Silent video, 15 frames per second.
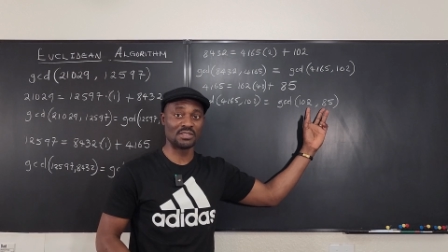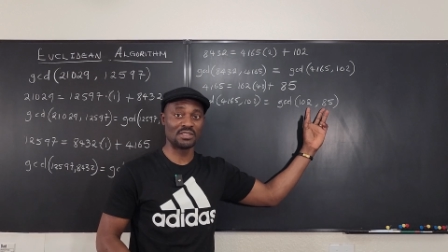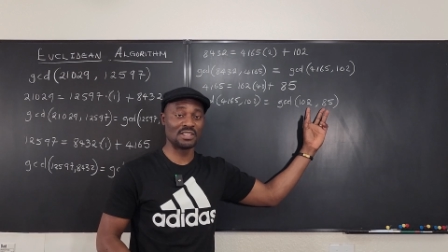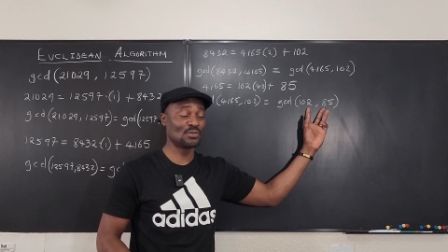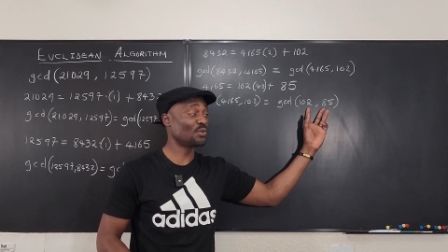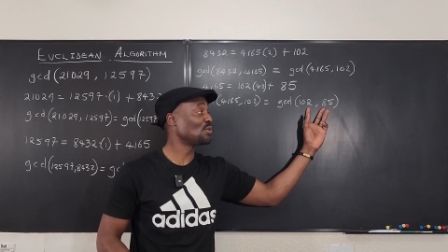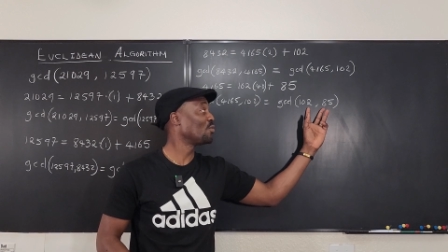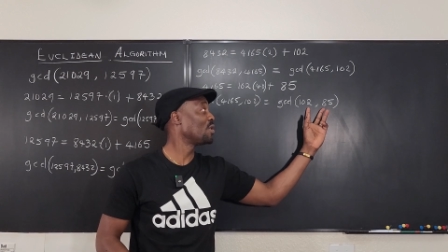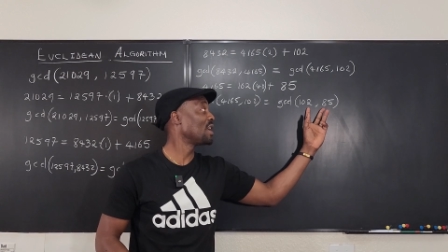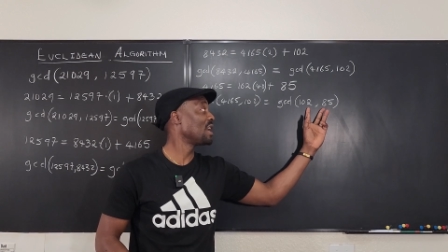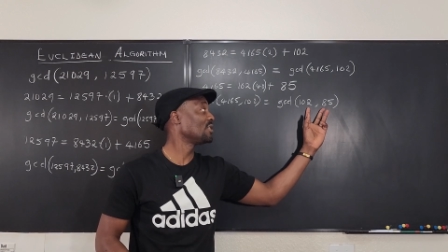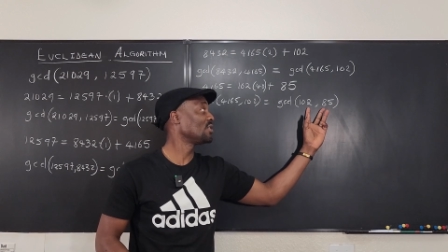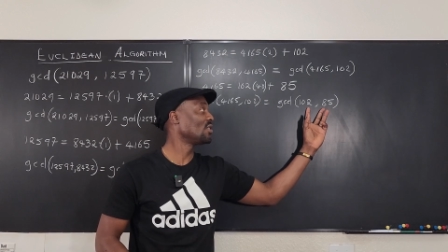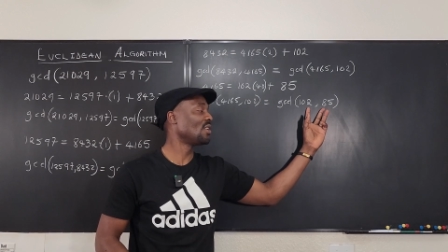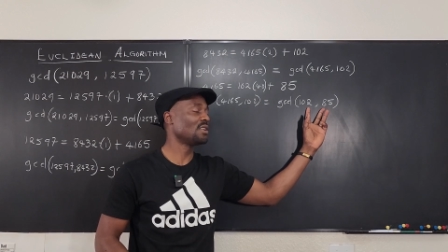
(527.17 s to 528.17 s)
This was where I
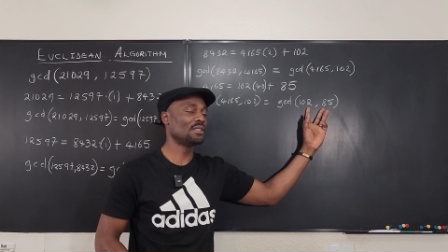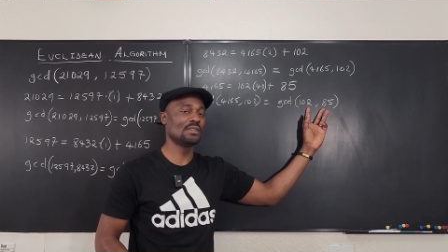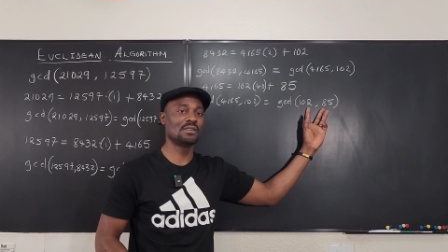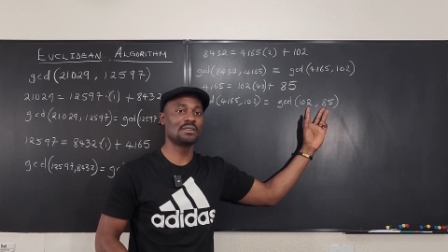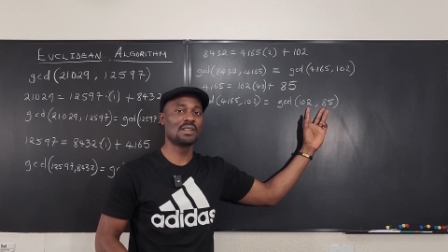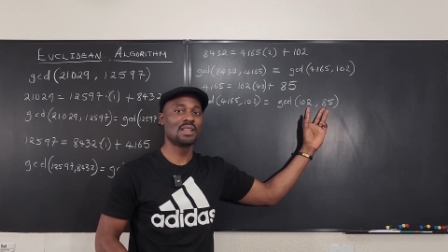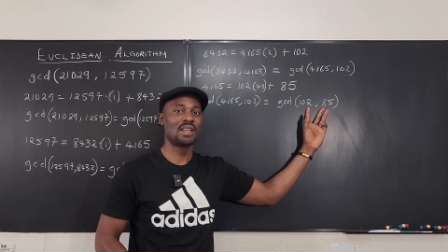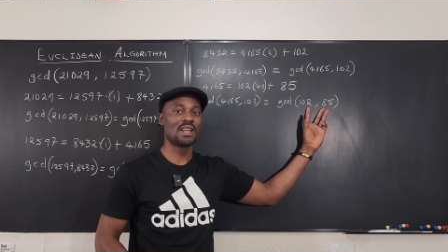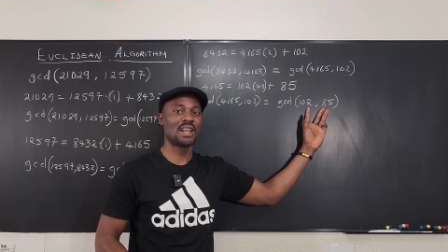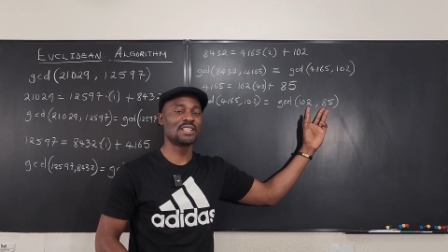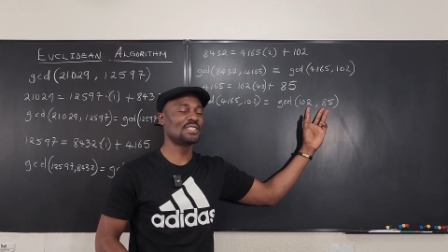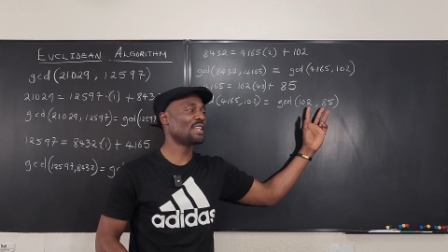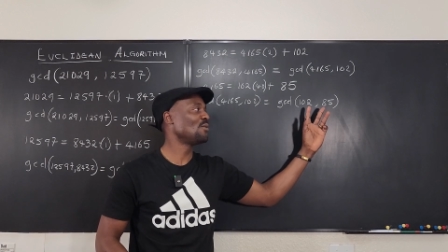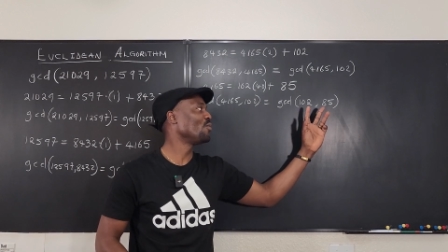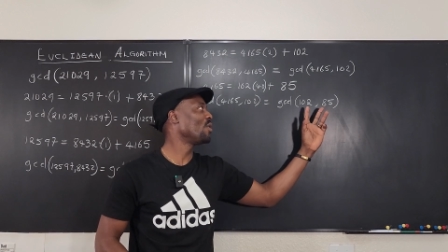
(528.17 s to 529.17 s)
started. And I
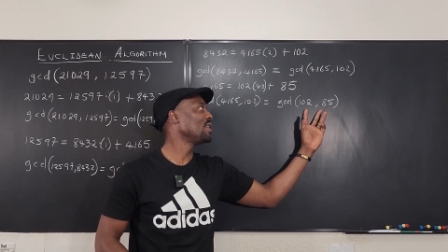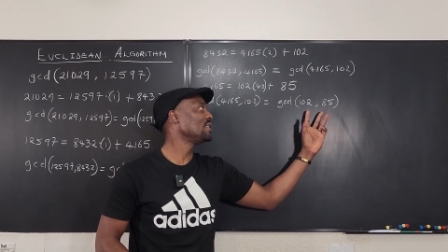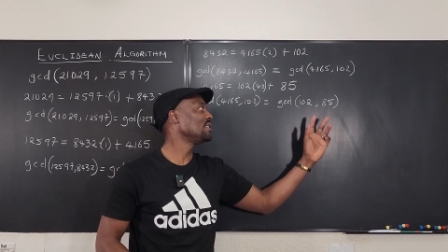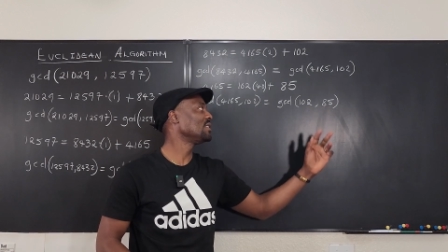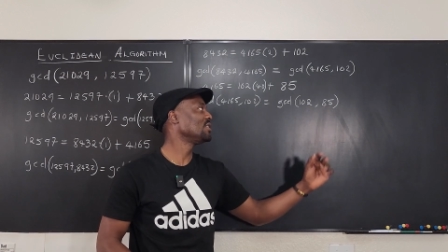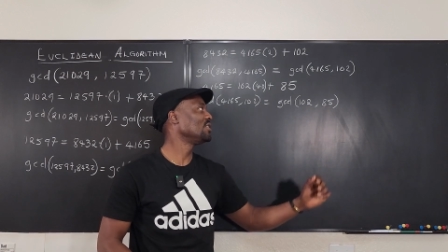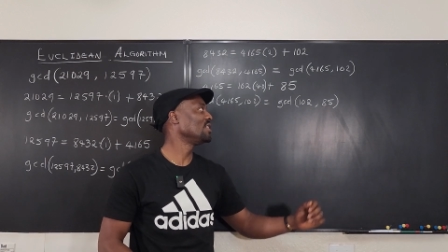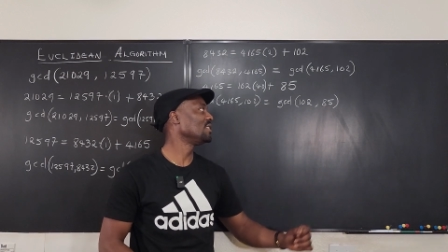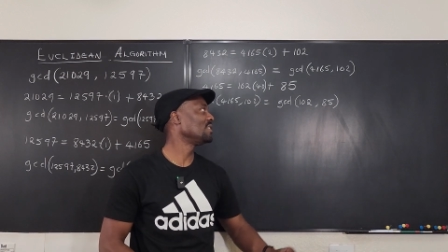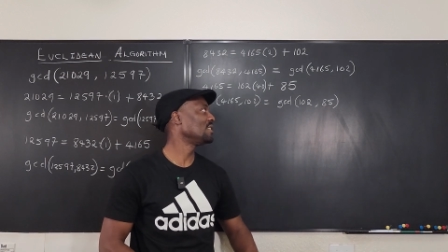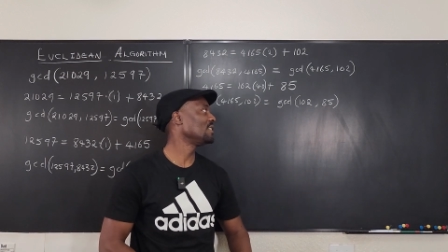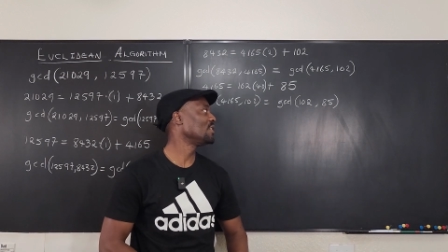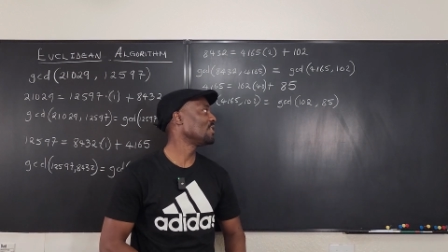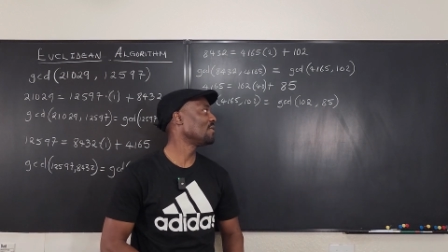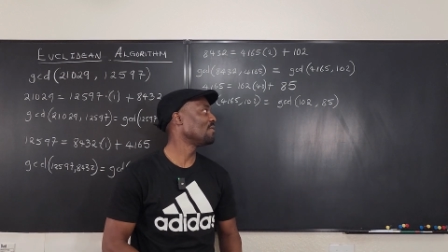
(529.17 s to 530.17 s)
said, what is the
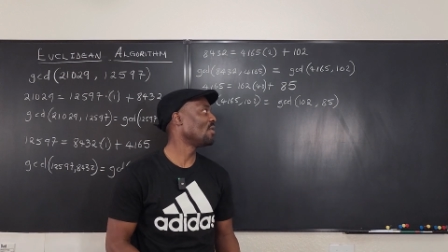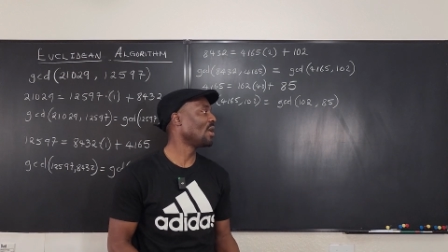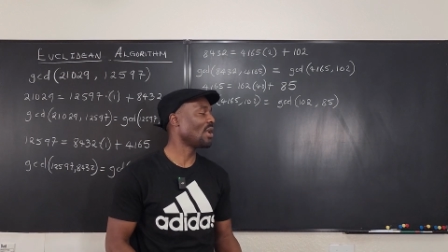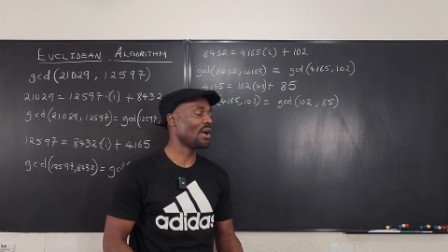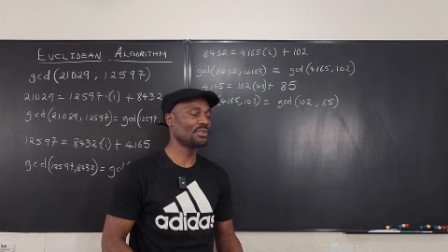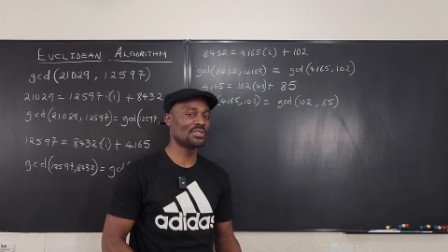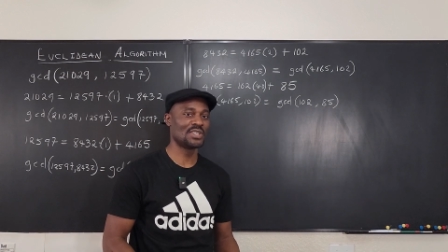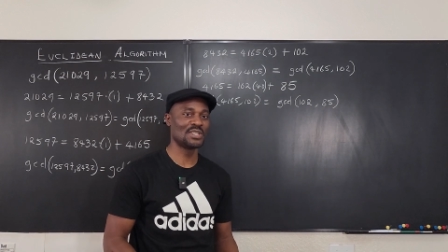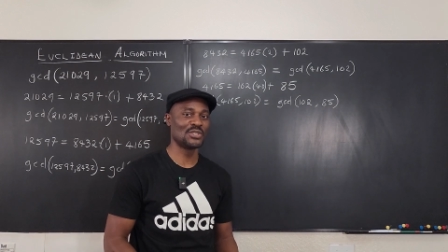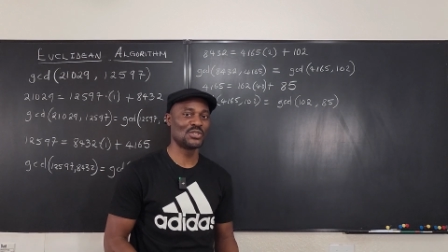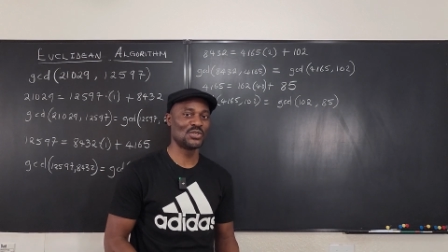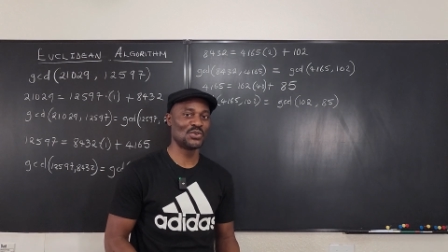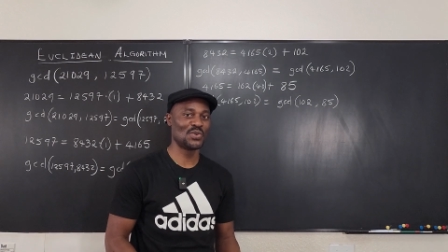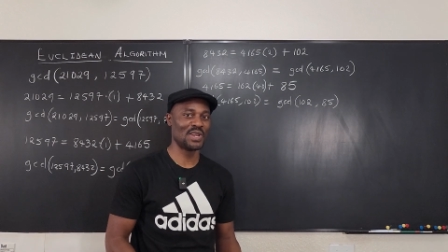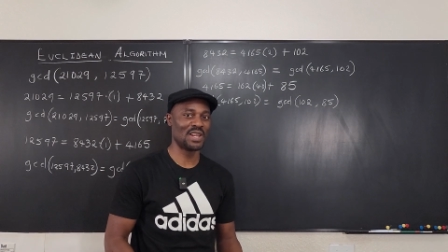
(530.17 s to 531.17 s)
GCD of
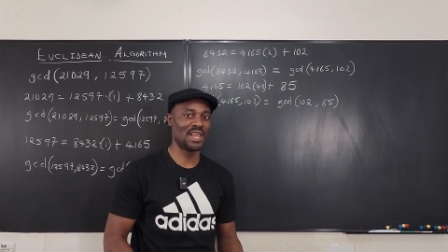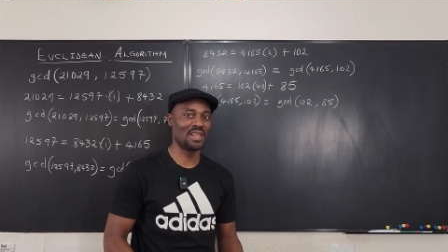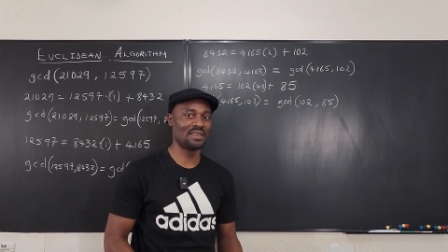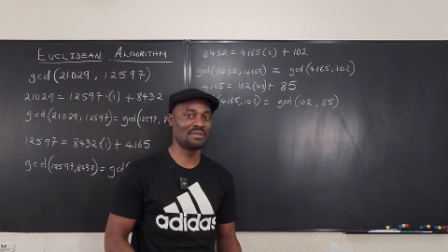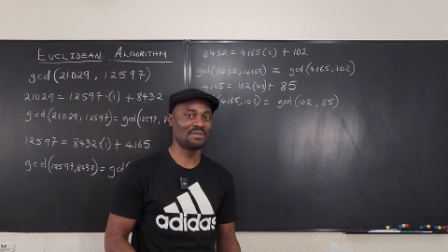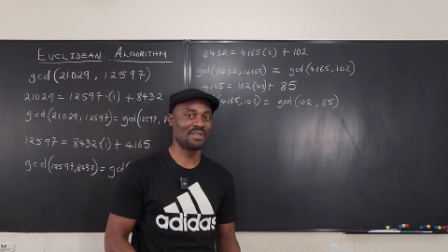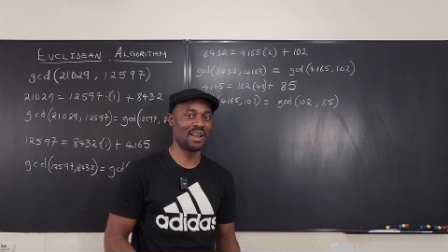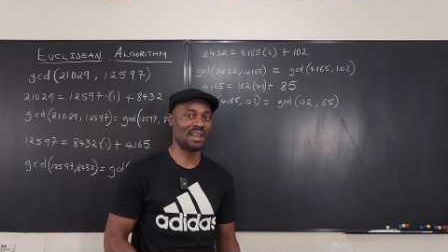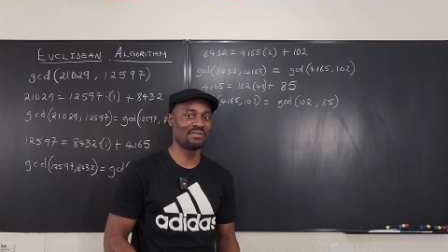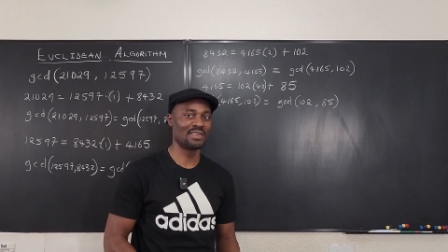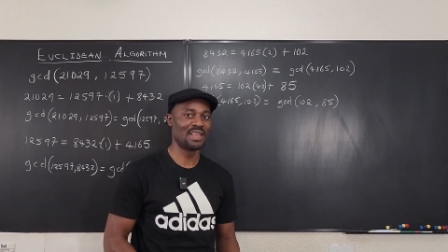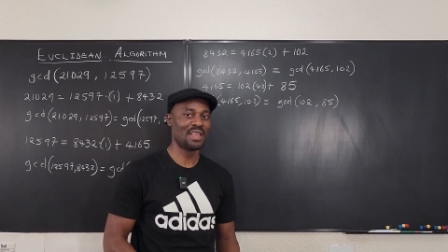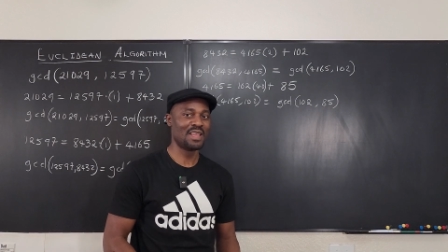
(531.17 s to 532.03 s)
102 and 85?